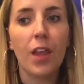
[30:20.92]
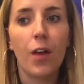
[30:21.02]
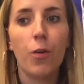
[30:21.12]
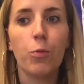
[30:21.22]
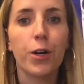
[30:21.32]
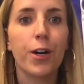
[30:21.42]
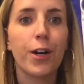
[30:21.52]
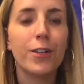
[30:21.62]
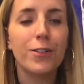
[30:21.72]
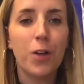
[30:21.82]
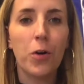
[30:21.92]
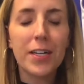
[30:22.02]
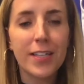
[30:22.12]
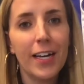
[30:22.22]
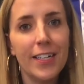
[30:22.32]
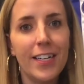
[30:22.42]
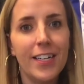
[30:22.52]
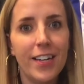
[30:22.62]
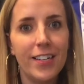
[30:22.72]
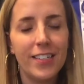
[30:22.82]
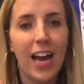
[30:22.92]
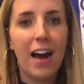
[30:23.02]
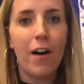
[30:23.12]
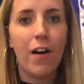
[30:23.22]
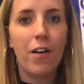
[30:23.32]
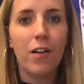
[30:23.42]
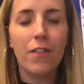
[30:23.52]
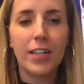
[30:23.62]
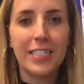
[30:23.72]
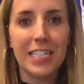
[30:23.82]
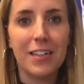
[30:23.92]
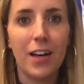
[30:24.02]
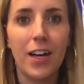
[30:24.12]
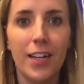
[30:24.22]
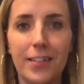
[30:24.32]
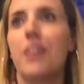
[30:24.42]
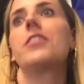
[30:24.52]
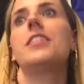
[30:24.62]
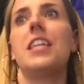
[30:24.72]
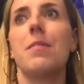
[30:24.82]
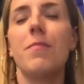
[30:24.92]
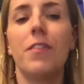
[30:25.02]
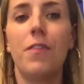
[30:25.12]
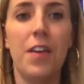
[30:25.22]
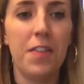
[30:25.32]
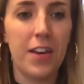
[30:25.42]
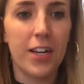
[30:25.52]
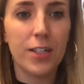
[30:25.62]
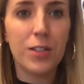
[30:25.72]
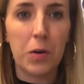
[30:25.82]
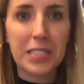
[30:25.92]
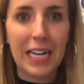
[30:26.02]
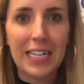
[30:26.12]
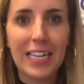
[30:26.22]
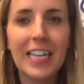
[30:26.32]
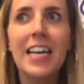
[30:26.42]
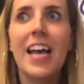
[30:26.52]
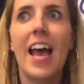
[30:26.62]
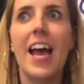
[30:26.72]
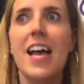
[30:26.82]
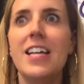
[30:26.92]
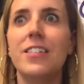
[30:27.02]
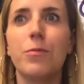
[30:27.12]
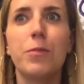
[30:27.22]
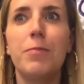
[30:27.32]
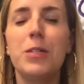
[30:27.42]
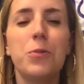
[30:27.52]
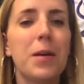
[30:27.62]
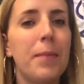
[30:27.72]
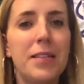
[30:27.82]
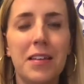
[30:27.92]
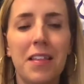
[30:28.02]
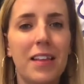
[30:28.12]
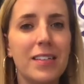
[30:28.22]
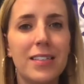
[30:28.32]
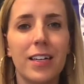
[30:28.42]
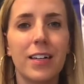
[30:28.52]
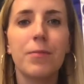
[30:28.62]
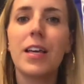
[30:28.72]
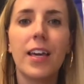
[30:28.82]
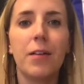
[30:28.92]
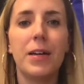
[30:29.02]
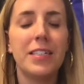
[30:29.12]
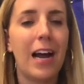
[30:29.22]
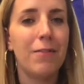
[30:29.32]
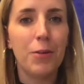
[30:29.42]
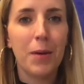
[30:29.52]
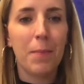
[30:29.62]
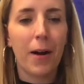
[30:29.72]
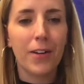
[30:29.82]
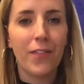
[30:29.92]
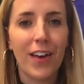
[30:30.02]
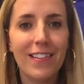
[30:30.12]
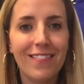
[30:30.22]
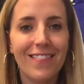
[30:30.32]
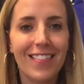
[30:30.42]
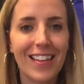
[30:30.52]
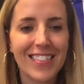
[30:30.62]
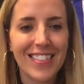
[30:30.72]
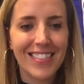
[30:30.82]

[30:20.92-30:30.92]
We're so excited to have another team, 5th year, so exciting. And we've been doing amazing things here, and we can't wait to have you be a part of it. Thanks.